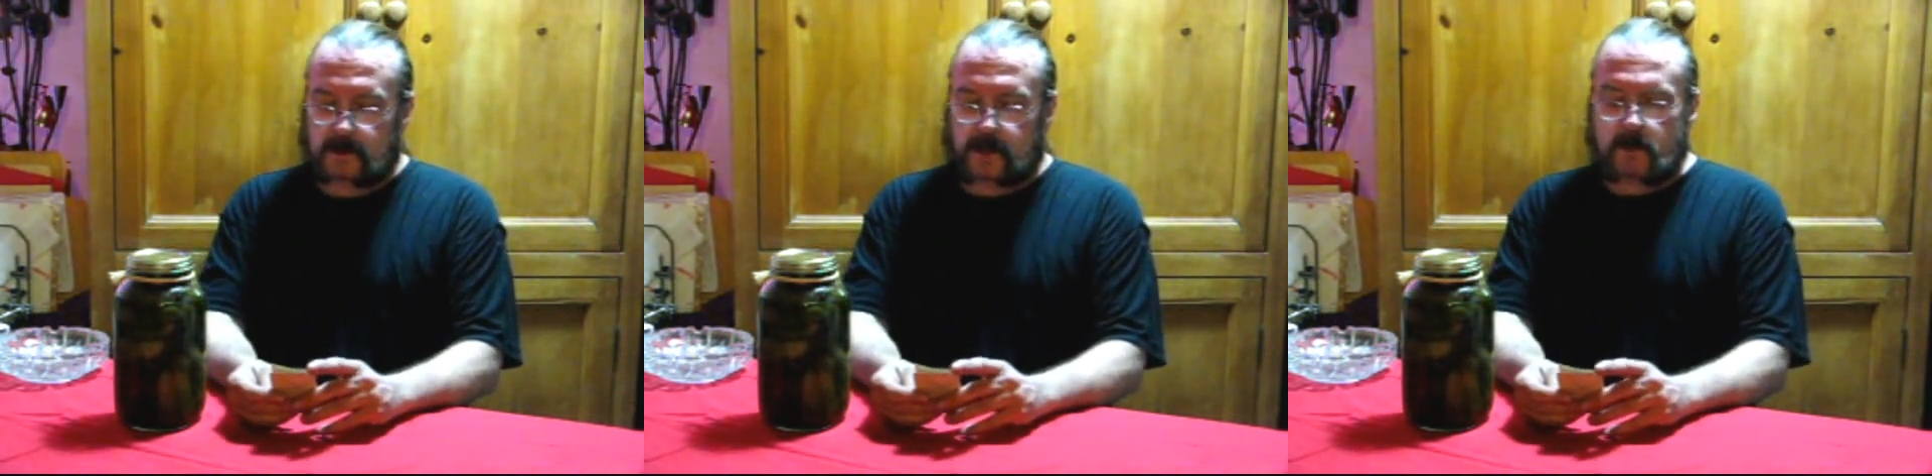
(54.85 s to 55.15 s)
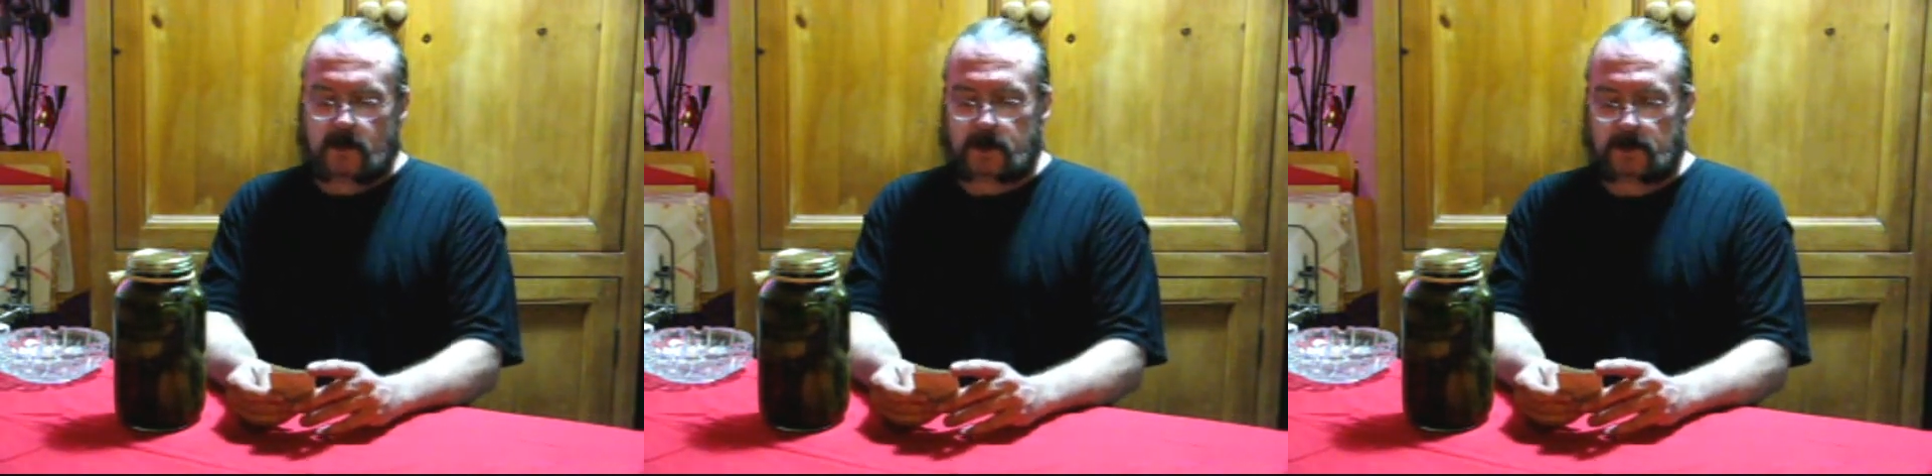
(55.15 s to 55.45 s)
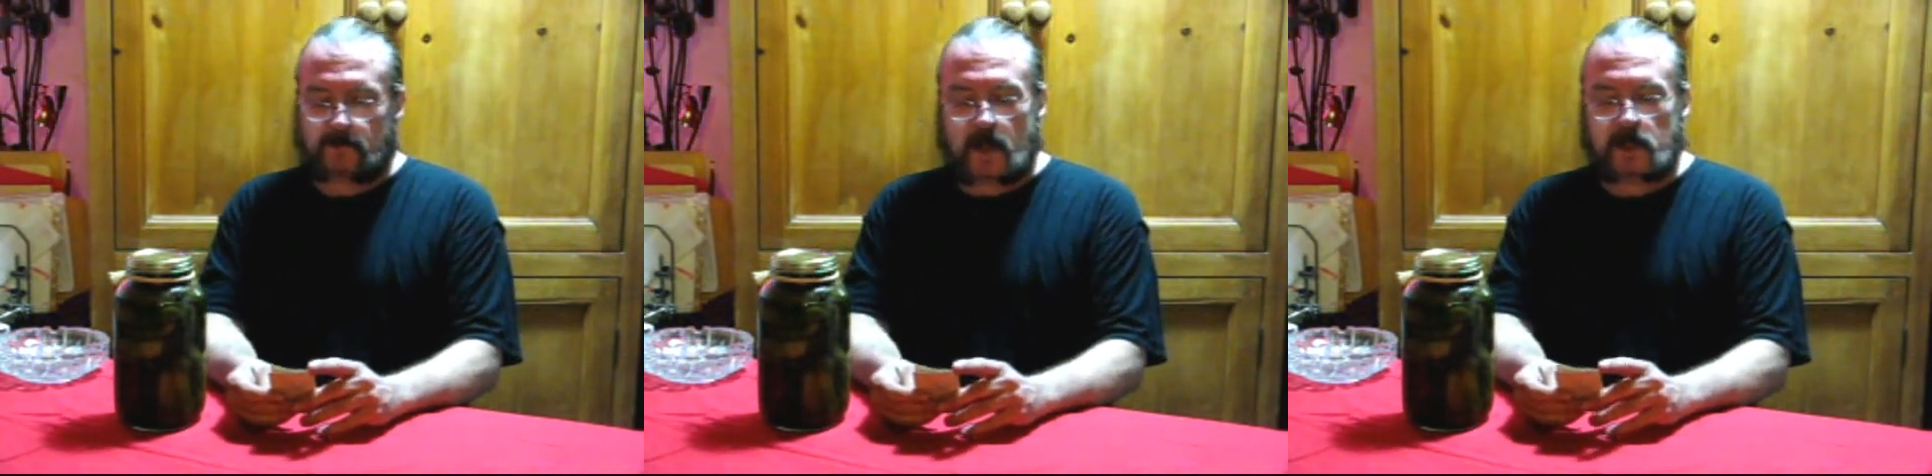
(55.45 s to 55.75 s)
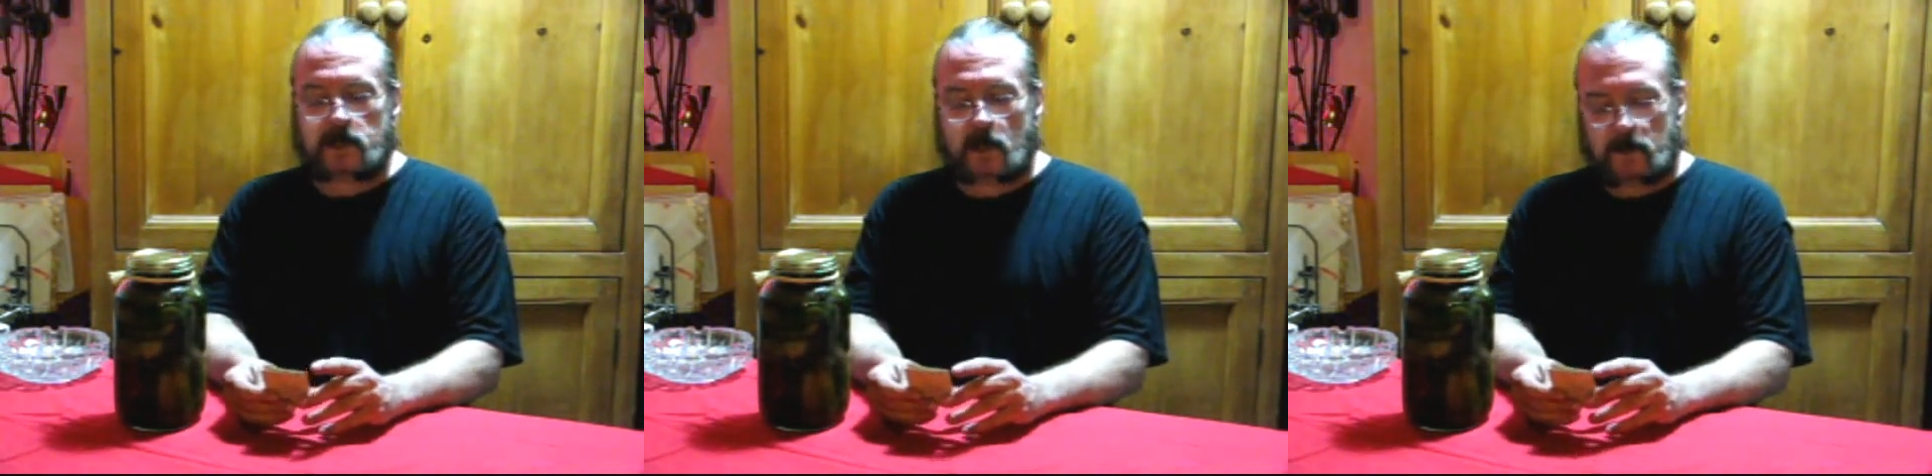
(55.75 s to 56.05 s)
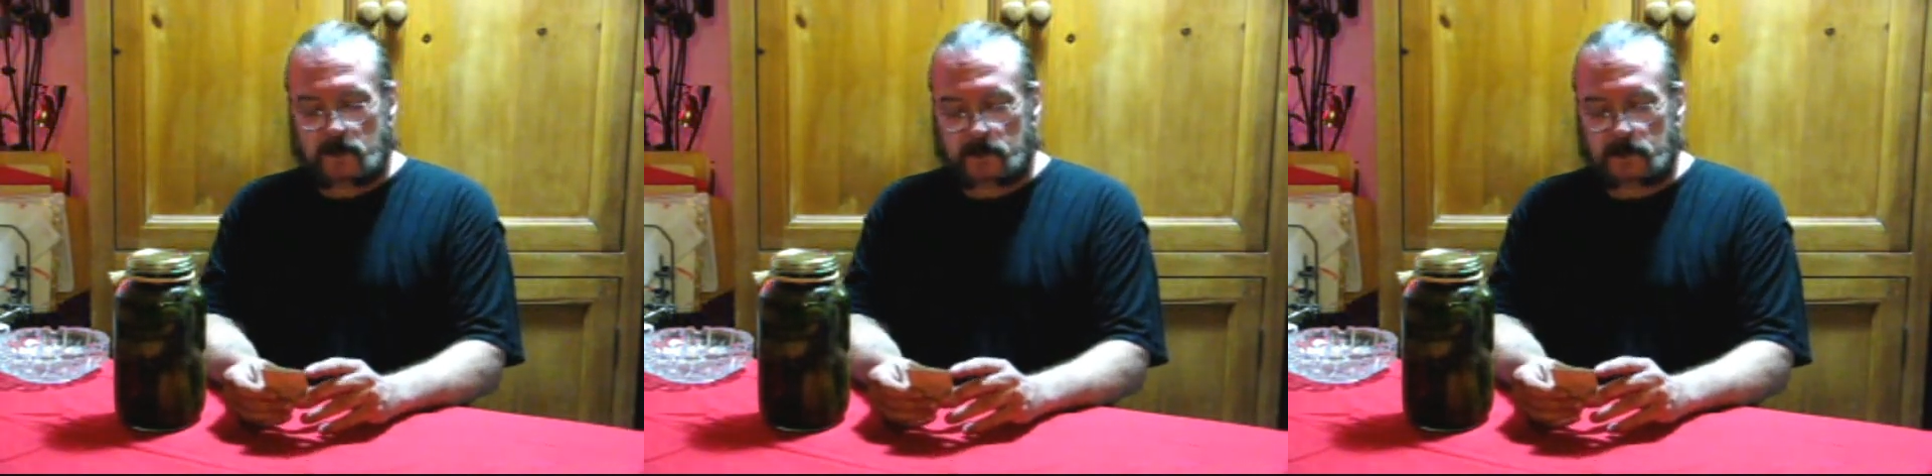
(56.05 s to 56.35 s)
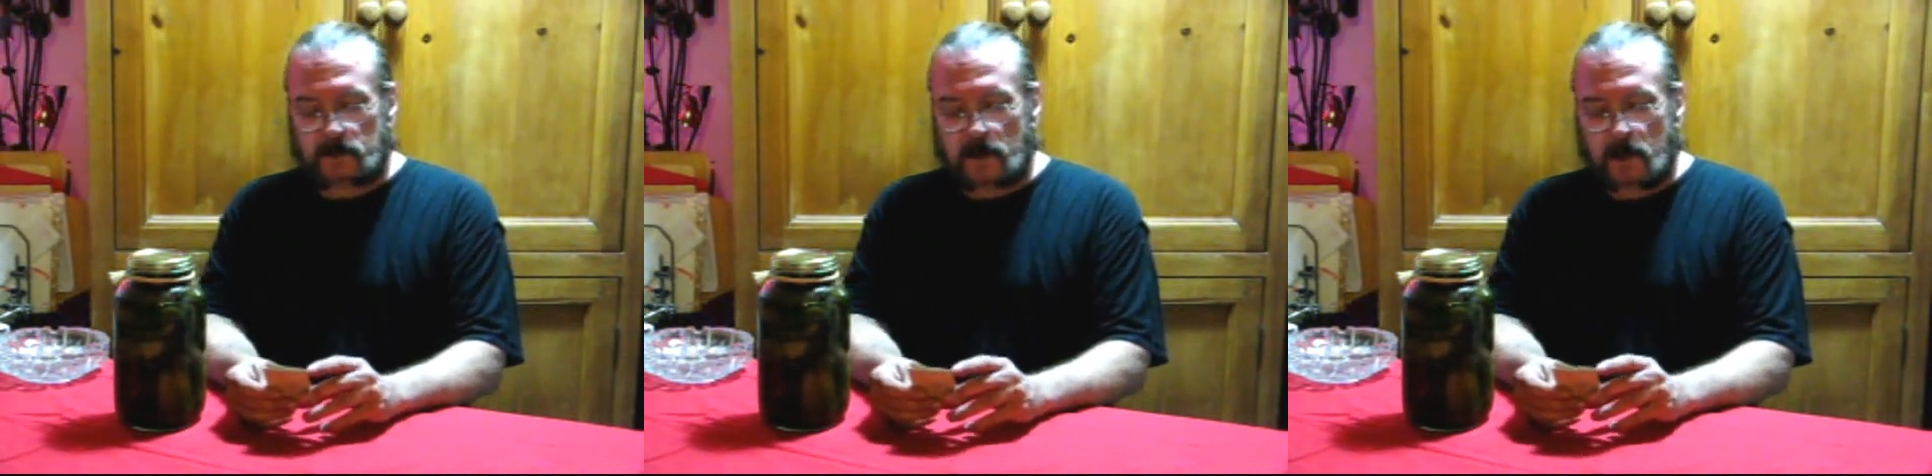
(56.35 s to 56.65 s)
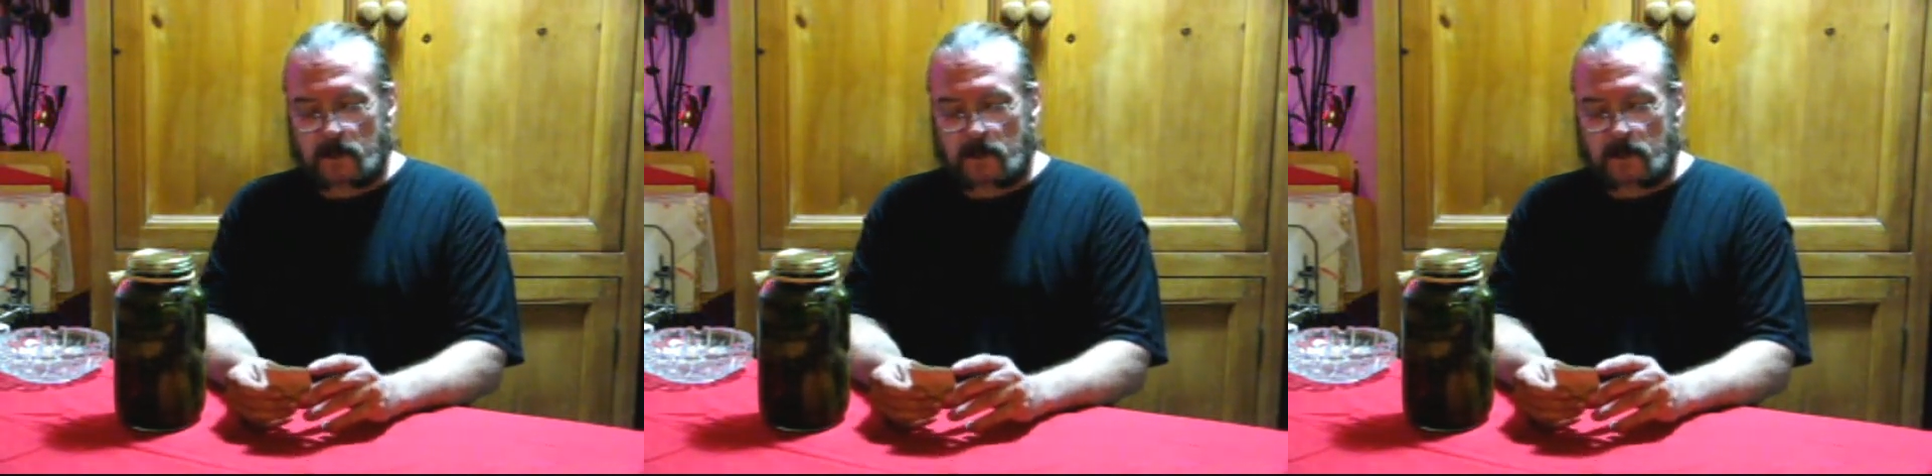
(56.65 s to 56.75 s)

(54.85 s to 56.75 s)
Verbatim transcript: Sheriff's Valley Gardens,